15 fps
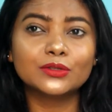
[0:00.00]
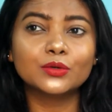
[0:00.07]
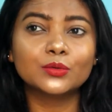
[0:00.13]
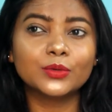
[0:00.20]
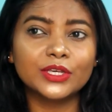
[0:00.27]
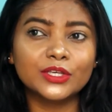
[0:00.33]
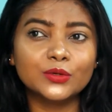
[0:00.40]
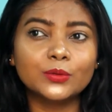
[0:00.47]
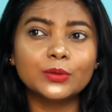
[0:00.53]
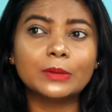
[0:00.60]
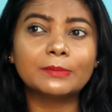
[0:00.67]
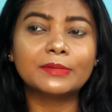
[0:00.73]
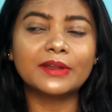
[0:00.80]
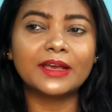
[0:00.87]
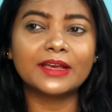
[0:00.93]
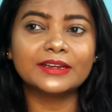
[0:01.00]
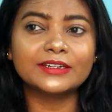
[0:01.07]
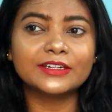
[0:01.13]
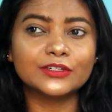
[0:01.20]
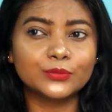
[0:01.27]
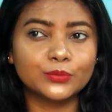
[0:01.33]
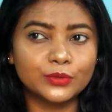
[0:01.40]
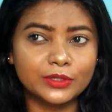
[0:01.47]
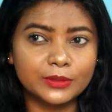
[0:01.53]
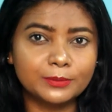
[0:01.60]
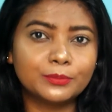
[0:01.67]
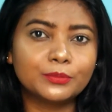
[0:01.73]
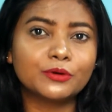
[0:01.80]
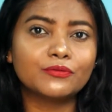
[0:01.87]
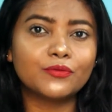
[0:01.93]
The way you apply it will
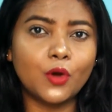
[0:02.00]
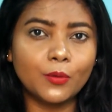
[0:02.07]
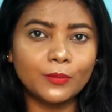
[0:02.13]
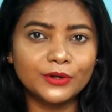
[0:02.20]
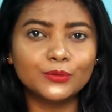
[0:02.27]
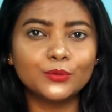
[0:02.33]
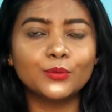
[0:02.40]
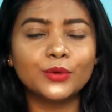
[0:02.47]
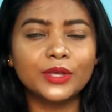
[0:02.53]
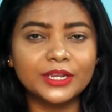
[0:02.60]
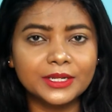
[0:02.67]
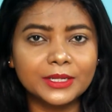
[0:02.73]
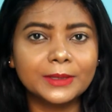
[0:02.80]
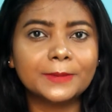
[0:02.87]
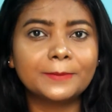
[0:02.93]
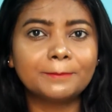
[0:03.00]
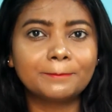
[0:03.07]
perform it very